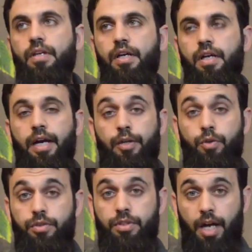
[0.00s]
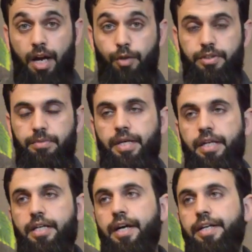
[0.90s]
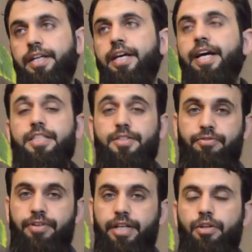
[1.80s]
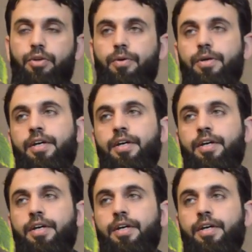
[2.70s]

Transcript: I don't count Imran Khan as a friend though,